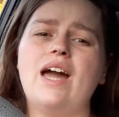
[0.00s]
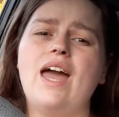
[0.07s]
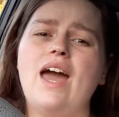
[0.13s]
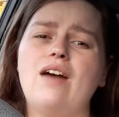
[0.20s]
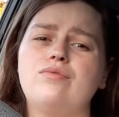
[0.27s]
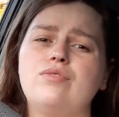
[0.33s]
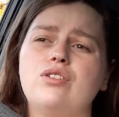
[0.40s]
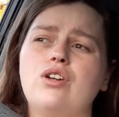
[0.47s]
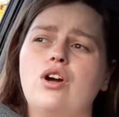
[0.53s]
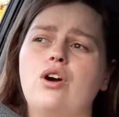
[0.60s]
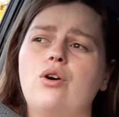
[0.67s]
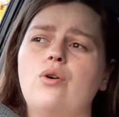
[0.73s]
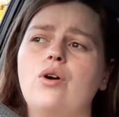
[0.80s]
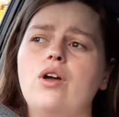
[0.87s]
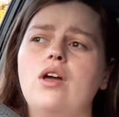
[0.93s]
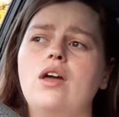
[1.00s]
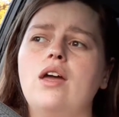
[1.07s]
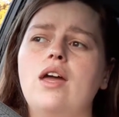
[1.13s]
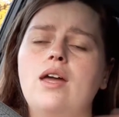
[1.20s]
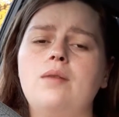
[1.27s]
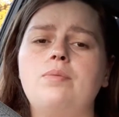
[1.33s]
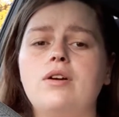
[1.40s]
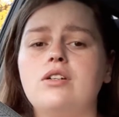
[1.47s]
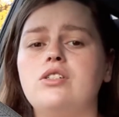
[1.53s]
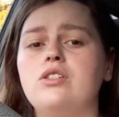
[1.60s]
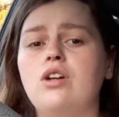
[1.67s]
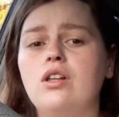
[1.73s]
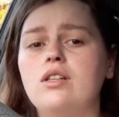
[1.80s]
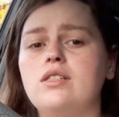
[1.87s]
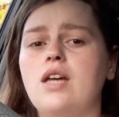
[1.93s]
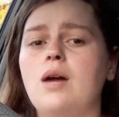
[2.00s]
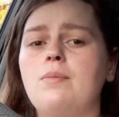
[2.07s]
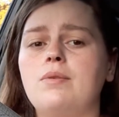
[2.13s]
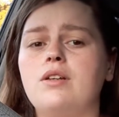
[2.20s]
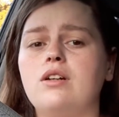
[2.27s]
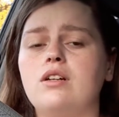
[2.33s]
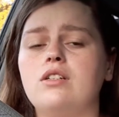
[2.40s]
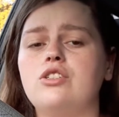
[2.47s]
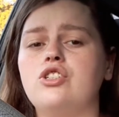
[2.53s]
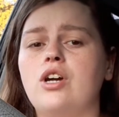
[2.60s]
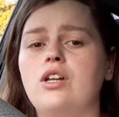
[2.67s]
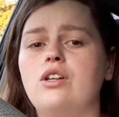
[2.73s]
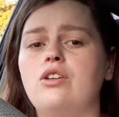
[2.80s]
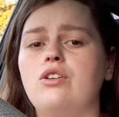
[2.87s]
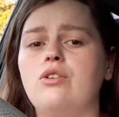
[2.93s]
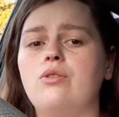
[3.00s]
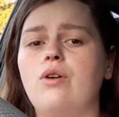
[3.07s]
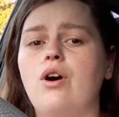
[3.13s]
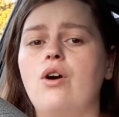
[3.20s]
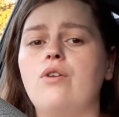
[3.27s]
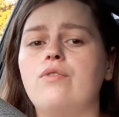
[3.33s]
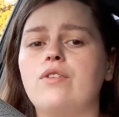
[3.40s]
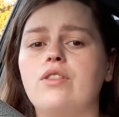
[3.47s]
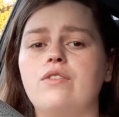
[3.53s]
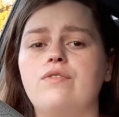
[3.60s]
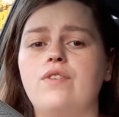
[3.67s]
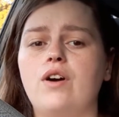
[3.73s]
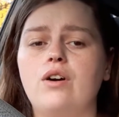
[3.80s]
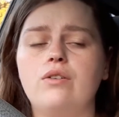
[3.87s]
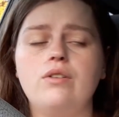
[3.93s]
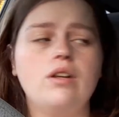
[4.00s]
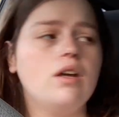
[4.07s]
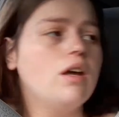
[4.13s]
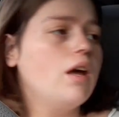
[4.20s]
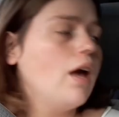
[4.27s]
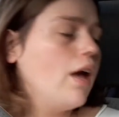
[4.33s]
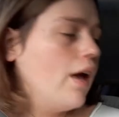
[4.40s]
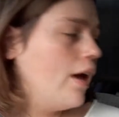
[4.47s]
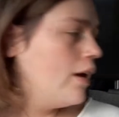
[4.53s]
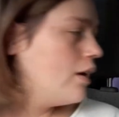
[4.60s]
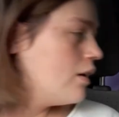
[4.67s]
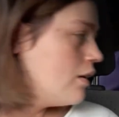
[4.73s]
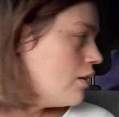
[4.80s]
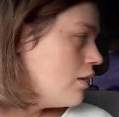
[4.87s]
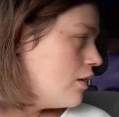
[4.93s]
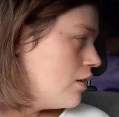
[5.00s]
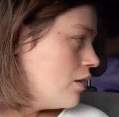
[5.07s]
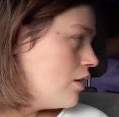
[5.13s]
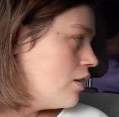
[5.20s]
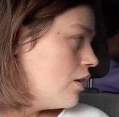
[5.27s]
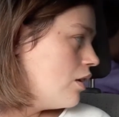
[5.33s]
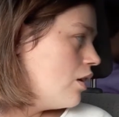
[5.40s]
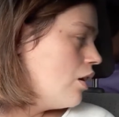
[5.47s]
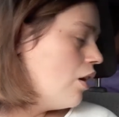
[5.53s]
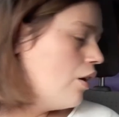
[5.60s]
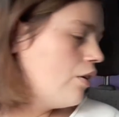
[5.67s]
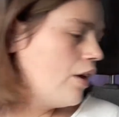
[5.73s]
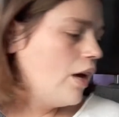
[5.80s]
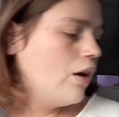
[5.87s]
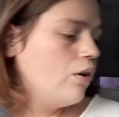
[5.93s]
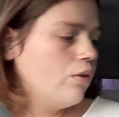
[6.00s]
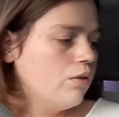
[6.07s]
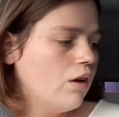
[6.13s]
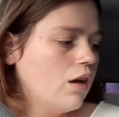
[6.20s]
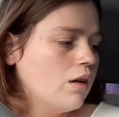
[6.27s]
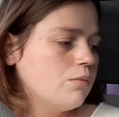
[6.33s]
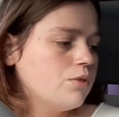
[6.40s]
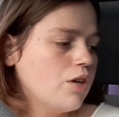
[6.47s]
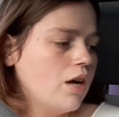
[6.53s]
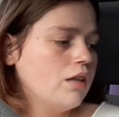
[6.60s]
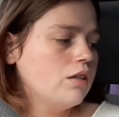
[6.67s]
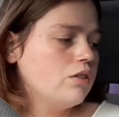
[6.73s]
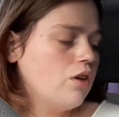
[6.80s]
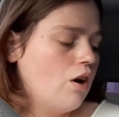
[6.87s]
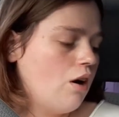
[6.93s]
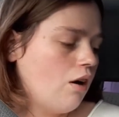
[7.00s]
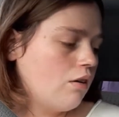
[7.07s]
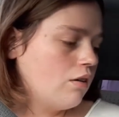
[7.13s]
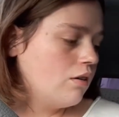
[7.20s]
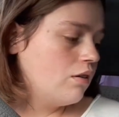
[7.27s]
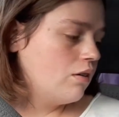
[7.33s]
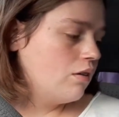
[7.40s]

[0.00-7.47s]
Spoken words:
I have to go in person all the time, but they're going to try to do over the phone. Hey. Okay, hold on. I'm trying to talk.